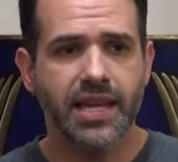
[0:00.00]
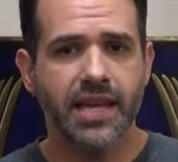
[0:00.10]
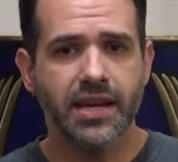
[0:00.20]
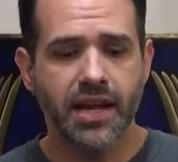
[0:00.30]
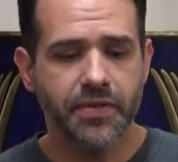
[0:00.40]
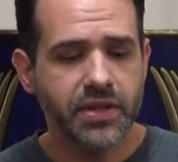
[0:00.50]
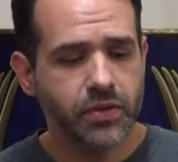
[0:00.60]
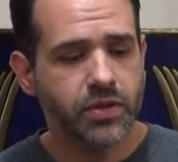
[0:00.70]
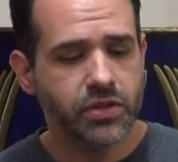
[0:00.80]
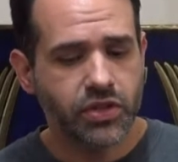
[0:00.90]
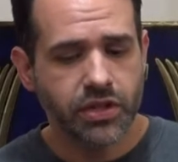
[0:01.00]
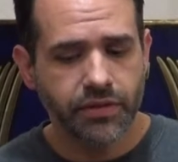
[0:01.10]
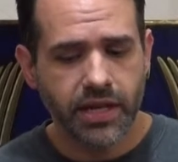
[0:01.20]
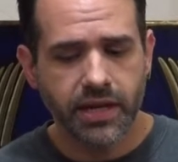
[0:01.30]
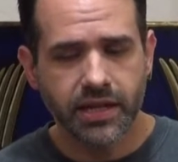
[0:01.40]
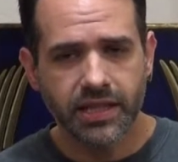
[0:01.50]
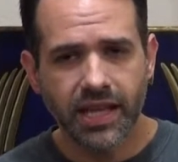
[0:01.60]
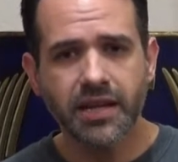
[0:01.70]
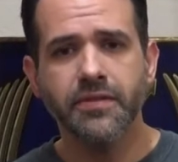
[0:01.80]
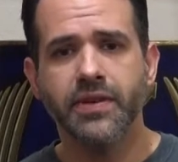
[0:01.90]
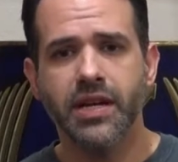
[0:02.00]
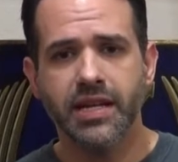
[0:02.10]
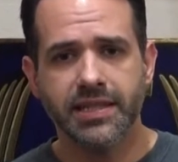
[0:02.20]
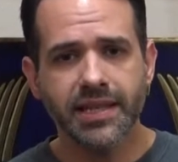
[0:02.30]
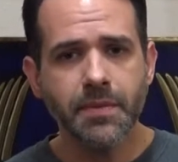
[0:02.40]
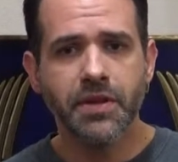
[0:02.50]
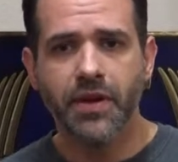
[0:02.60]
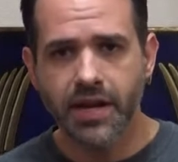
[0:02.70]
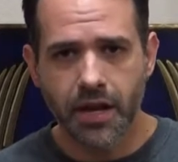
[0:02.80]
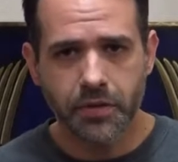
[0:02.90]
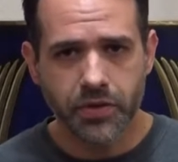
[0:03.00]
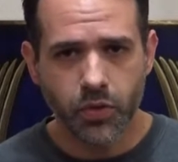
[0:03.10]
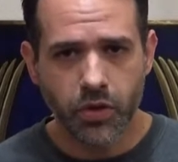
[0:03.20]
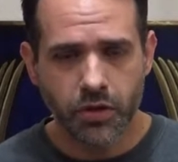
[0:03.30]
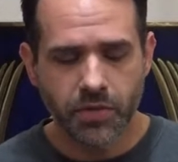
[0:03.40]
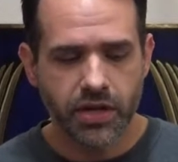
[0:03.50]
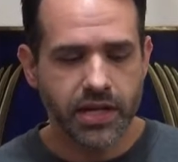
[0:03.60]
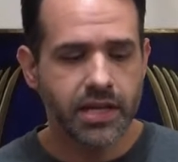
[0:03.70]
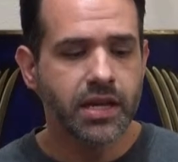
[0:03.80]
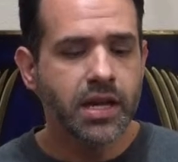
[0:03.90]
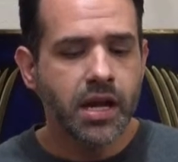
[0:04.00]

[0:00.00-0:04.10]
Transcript: And these swords are generating a lot of excitement right now in the sword community,